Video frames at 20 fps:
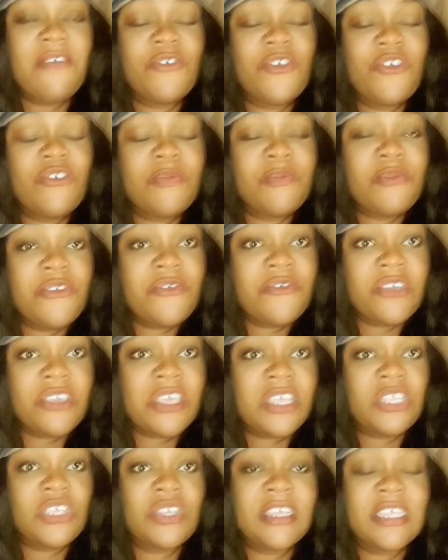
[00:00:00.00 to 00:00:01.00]
for your
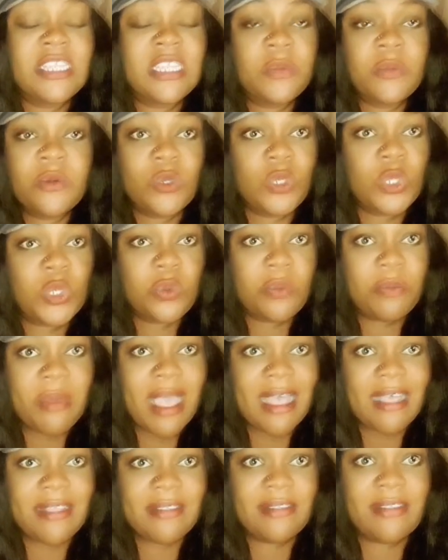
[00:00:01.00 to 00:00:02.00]
purification and spiritual
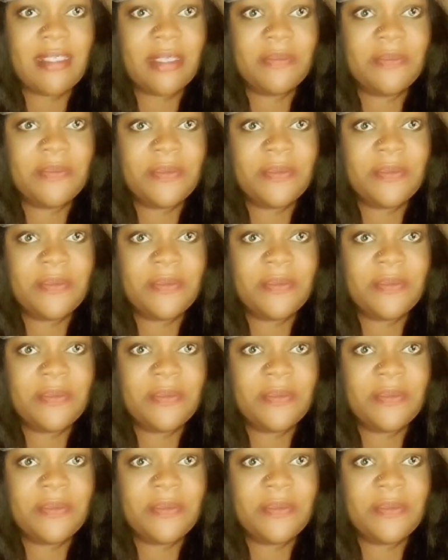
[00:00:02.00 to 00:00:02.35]
bath.